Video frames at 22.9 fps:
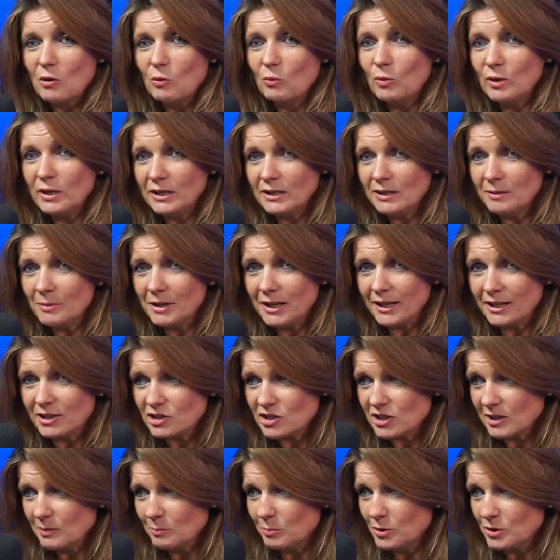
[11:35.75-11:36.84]
William and
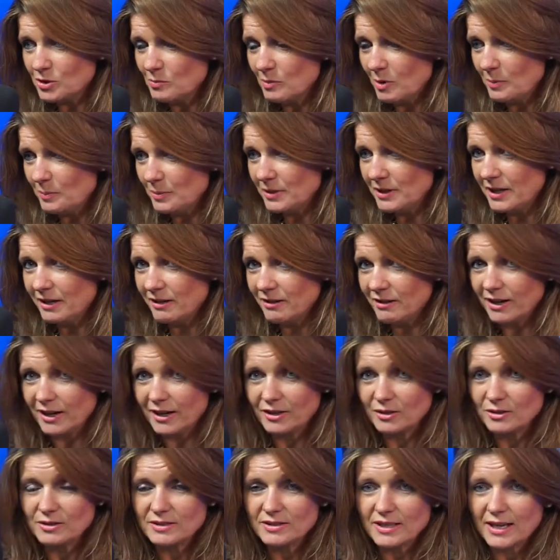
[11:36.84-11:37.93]
Aisling put him up in their
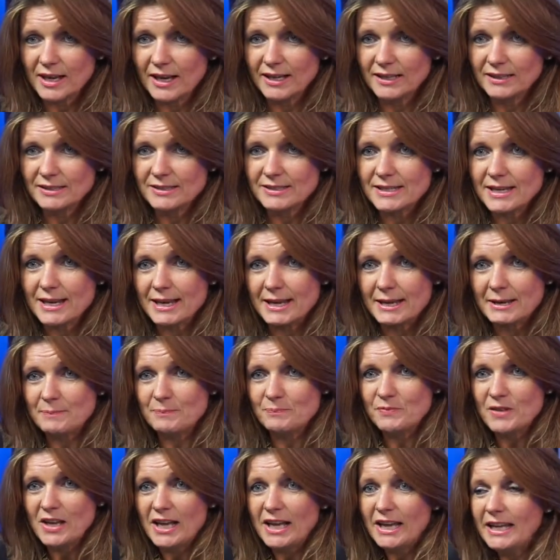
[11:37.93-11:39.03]
house,
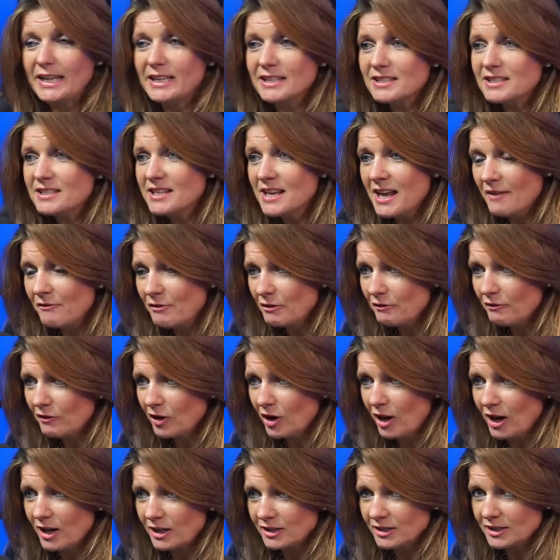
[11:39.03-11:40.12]
and he has never
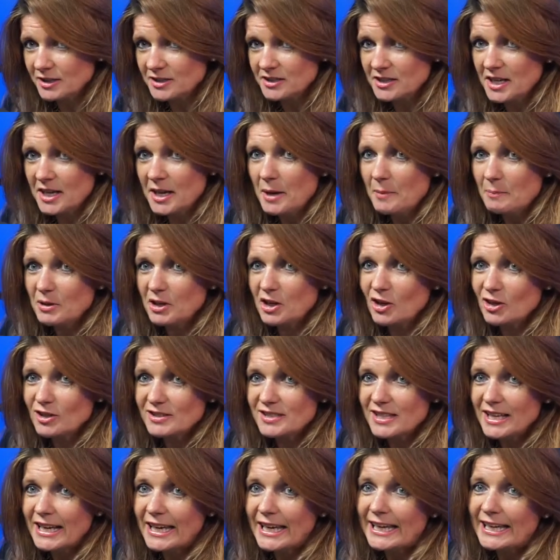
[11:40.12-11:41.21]
forgotten it,
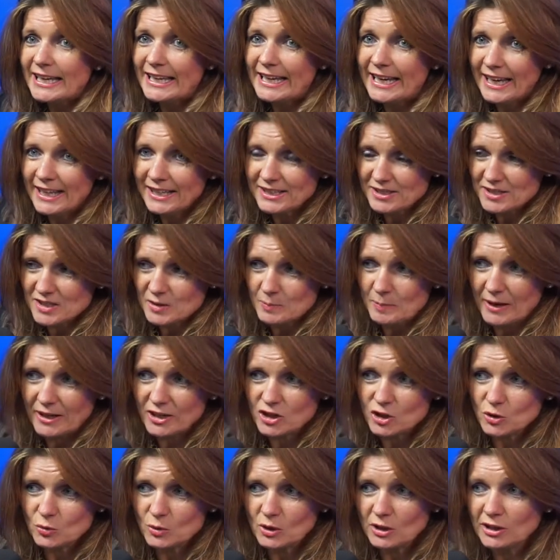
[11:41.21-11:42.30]
because he had a
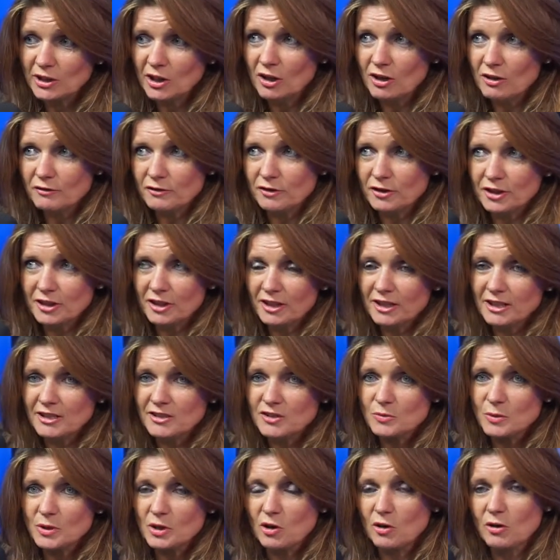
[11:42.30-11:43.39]
special love, or in
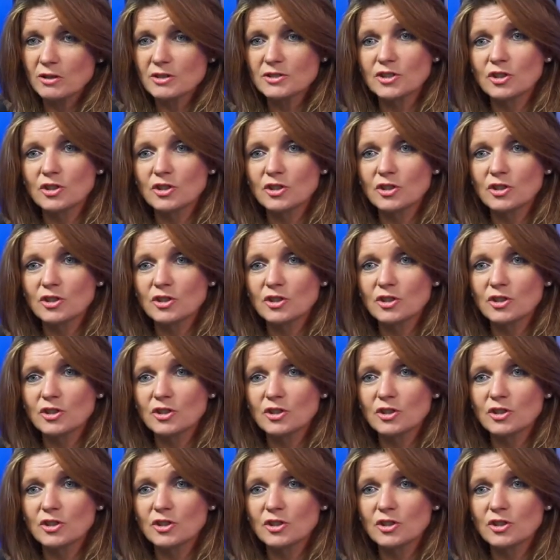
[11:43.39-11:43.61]
Ireland we